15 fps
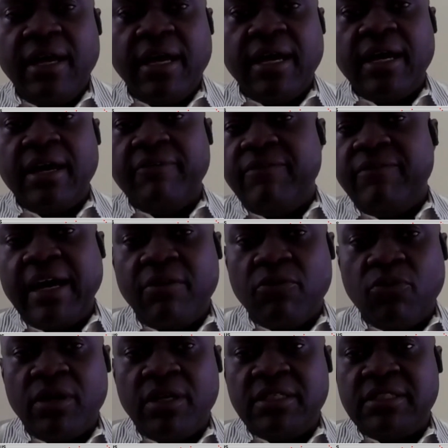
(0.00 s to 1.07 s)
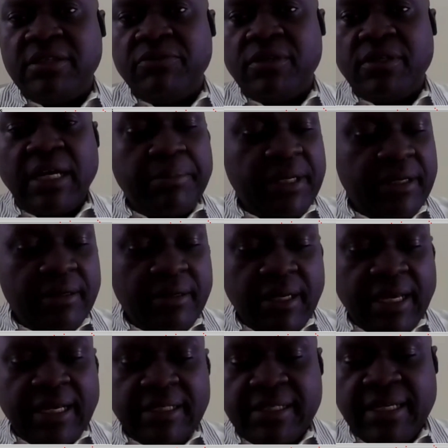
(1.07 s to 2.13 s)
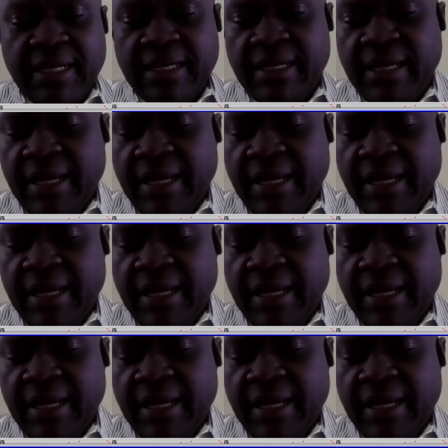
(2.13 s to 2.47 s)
That one is even, like I said,